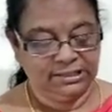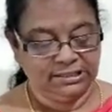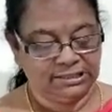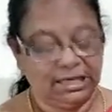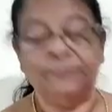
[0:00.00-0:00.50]
the
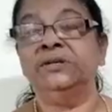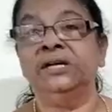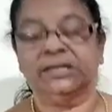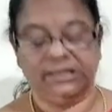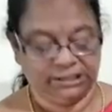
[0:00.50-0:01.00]

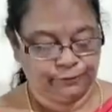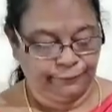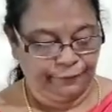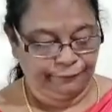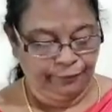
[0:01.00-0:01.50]
subject is
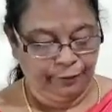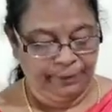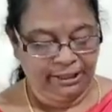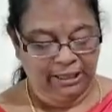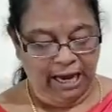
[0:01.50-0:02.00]

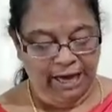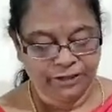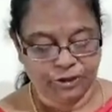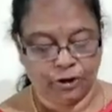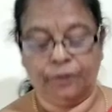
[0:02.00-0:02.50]
performing the
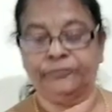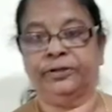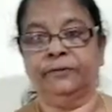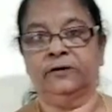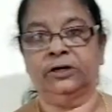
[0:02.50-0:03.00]
action of
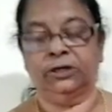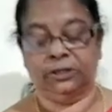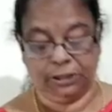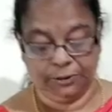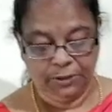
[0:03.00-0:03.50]
the
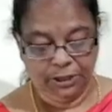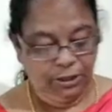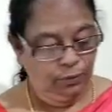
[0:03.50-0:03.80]
verb